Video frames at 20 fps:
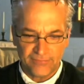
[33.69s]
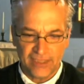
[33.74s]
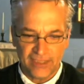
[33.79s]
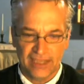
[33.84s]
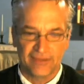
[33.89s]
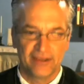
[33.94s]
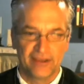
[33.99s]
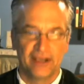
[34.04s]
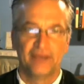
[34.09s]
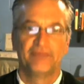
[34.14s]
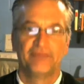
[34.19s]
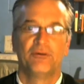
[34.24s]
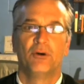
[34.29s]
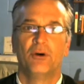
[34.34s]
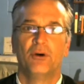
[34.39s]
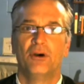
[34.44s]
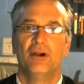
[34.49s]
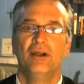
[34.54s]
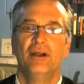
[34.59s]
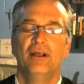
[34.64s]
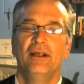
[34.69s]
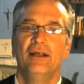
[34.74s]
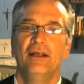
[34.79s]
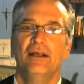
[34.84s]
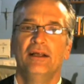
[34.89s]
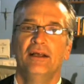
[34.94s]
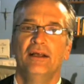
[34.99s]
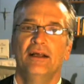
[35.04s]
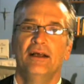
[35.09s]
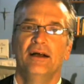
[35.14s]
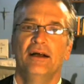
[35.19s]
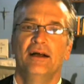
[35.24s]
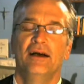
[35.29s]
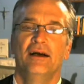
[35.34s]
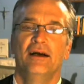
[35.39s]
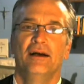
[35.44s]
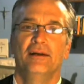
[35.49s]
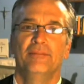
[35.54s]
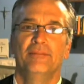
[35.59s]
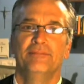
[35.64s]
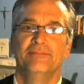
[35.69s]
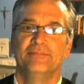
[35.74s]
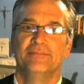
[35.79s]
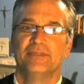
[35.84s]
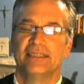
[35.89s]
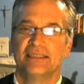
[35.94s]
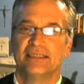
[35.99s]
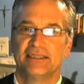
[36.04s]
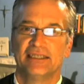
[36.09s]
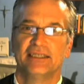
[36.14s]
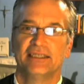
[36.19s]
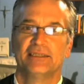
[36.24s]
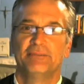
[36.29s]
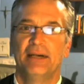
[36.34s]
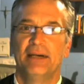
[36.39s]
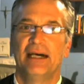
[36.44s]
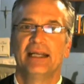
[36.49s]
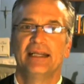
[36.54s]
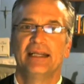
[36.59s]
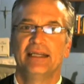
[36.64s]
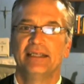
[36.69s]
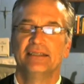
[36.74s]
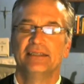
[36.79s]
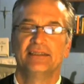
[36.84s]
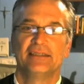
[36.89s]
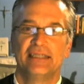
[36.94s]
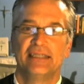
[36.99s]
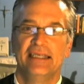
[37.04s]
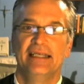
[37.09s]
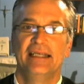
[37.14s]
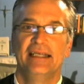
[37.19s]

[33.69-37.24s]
And therefore, since his body didn't see